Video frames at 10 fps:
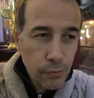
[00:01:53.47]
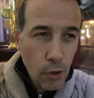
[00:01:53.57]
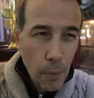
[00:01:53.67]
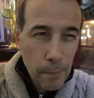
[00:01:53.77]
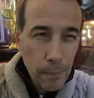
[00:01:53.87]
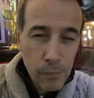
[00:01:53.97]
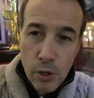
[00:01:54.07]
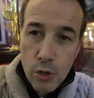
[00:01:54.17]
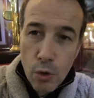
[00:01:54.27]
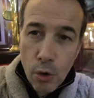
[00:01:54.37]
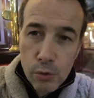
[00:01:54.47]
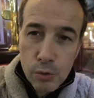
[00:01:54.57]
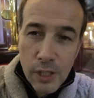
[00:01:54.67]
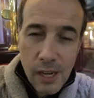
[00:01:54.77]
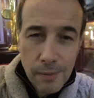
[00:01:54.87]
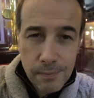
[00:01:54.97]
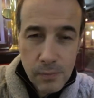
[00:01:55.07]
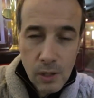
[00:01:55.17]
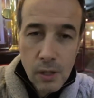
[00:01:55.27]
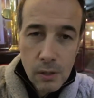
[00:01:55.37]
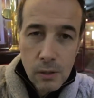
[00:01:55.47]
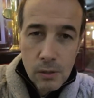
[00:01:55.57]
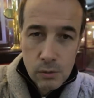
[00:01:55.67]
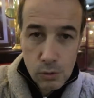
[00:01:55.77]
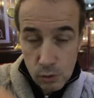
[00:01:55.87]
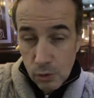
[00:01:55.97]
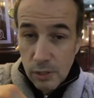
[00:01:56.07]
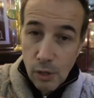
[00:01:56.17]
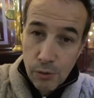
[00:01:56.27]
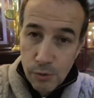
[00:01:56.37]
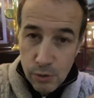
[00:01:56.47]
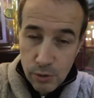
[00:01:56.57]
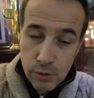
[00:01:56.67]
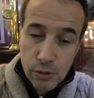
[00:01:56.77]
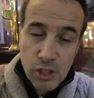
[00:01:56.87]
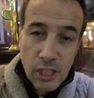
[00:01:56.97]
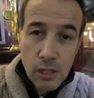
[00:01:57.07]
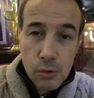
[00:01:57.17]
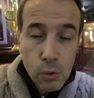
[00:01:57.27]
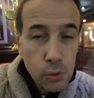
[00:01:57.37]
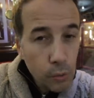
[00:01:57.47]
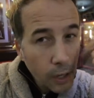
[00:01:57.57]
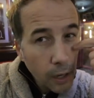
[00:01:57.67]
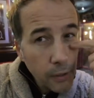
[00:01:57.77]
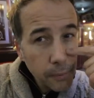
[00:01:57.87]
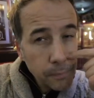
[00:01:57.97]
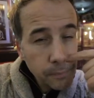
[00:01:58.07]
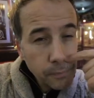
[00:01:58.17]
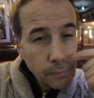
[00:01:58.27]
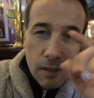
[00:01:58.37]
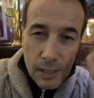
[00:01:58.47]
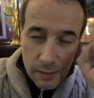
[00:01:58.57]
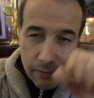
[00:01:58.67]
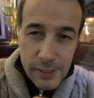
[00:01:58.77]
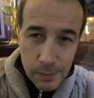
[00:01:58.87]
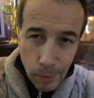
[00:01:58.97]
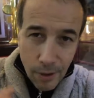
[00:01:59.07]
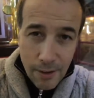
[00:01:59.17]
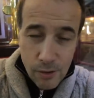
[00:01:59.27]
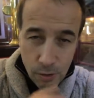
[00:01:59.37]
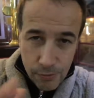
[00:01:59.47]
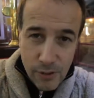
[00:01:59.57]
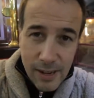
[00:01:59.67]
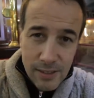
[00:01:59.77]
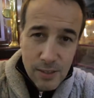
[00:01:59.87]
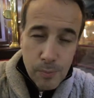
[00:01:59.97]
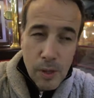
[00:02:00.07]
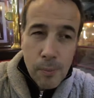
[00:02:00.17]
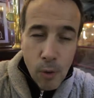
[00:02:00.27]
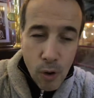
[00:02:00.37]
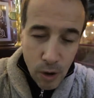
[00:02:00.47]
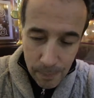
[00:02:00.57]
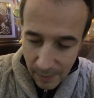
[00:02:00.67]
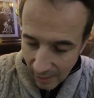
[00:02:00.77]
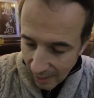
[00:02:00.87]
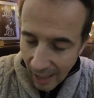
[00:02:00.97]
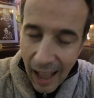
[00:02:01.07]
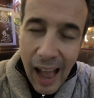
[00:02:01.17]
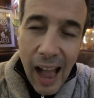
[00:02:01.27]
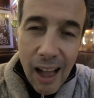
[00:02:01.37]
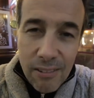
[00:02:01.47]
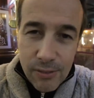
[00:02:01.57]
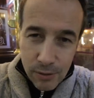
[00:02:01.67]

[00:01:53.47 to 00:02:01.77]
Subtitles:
from Eurotunnel, the tunnel under the channel to go to England. In this part of France, people have